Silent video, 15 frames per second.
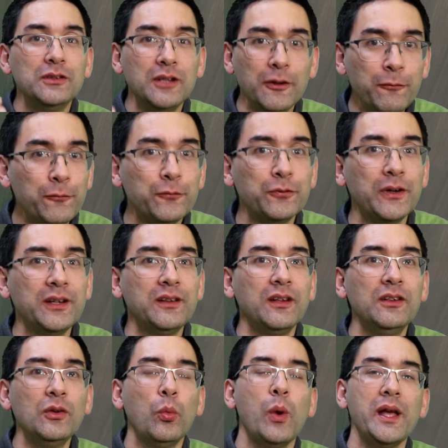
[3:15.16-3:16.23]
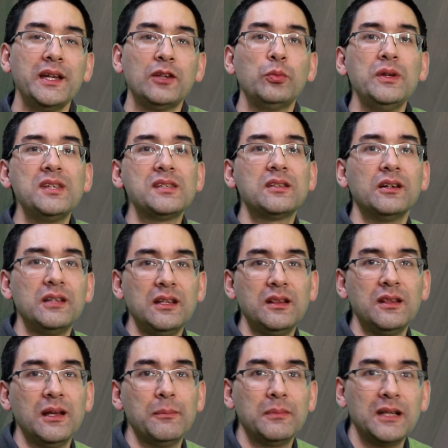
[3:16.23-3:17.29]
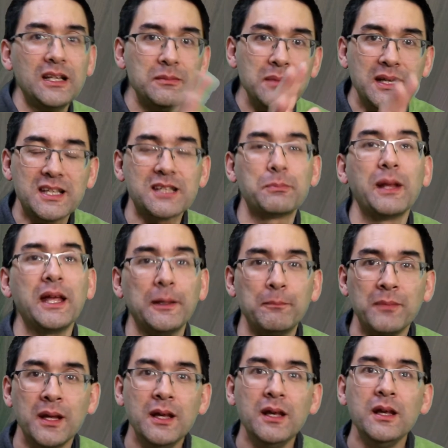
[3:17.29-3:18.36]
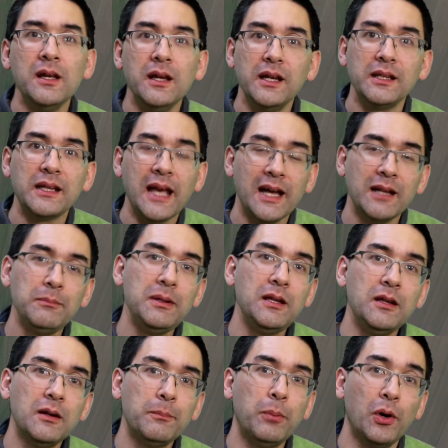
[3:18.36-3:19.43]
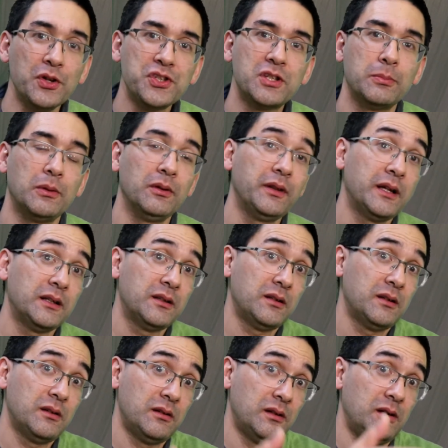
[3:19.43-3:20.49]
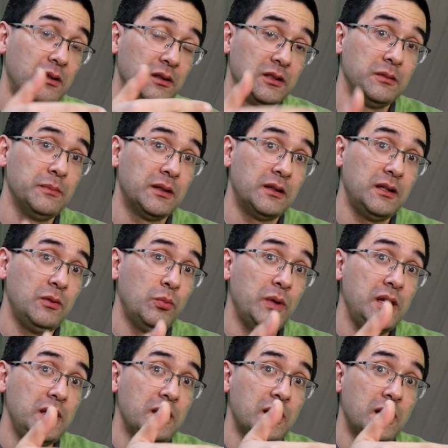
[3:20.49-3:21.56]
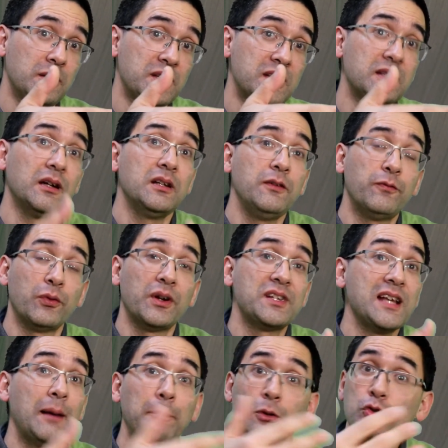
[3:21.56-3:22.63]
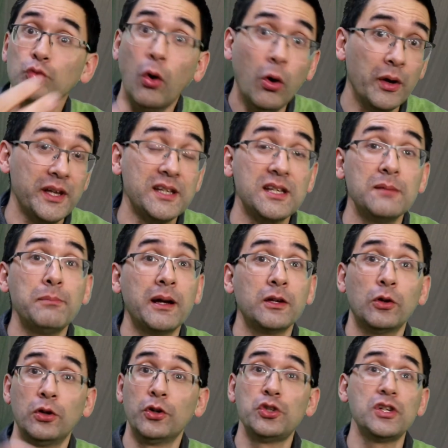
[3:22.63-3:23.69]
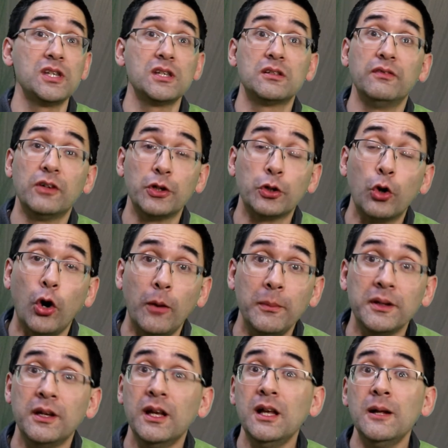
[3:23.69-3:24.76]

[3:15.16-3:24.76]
different than the way that we studied them. Let me explain. It can be possible that ultimately we study, for example, drawings. In biology, this is very common.